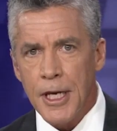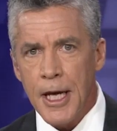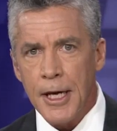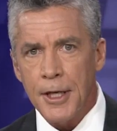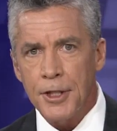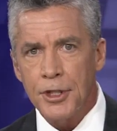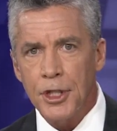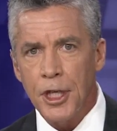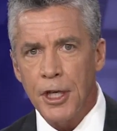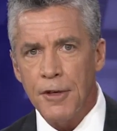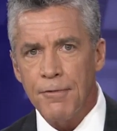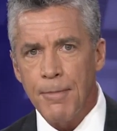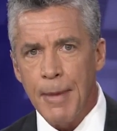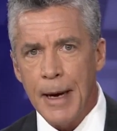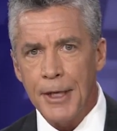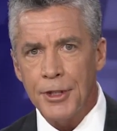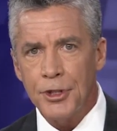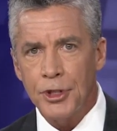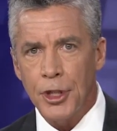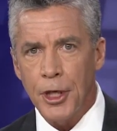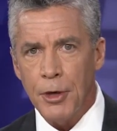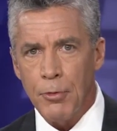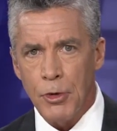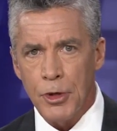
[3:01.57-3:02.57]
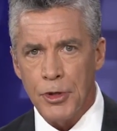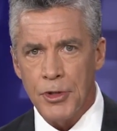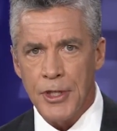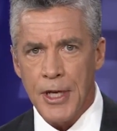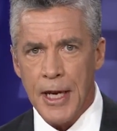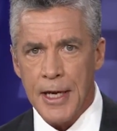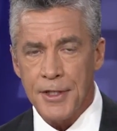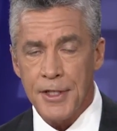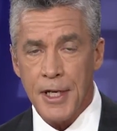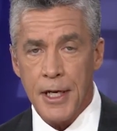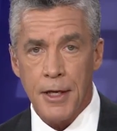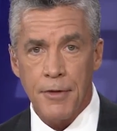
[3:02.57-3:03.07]
County Sheriff Mike Chitwood
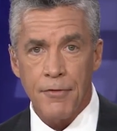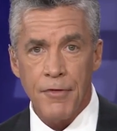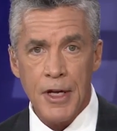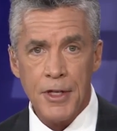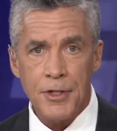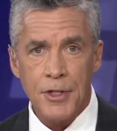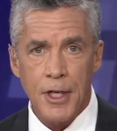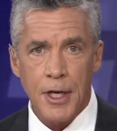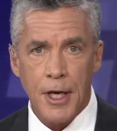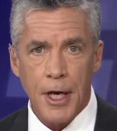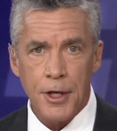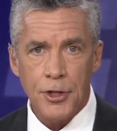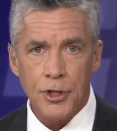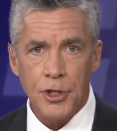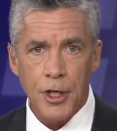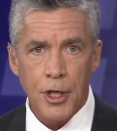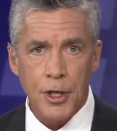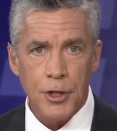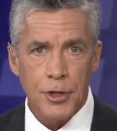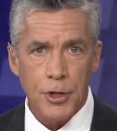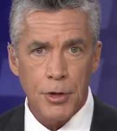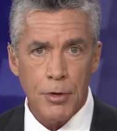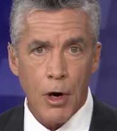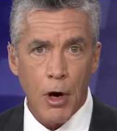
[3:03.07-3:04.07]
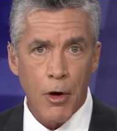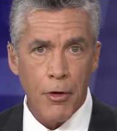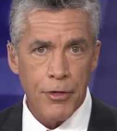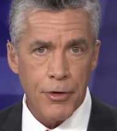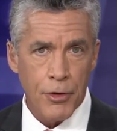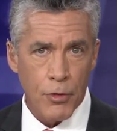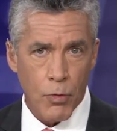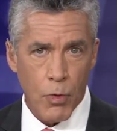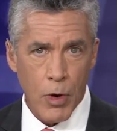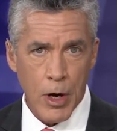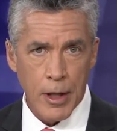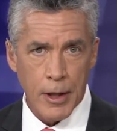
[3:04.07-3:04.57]
says an investigation into
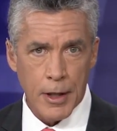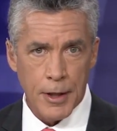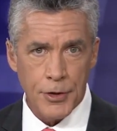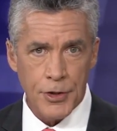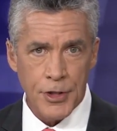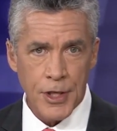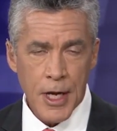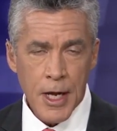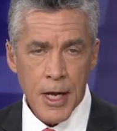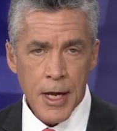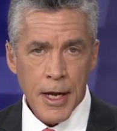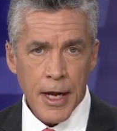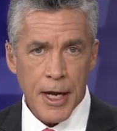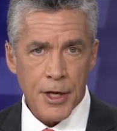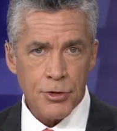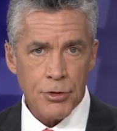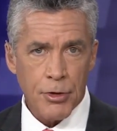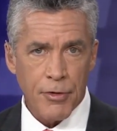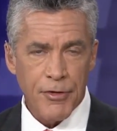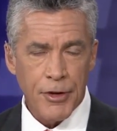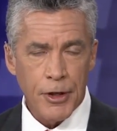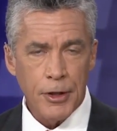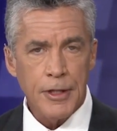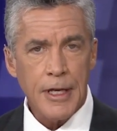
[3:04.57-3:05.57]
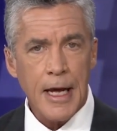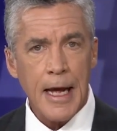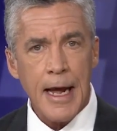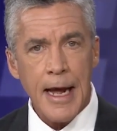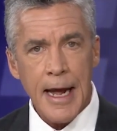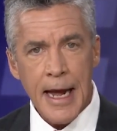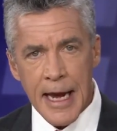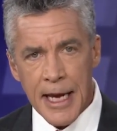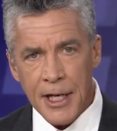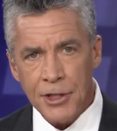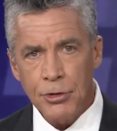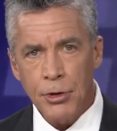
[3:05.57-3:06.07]
Othal Wallace has revealed a
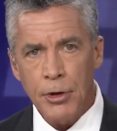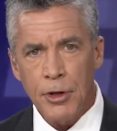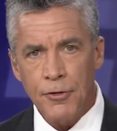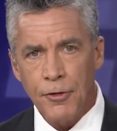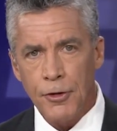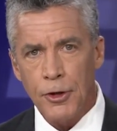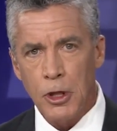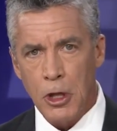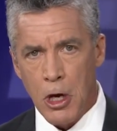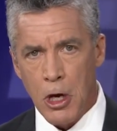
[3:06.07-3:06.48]
hatred for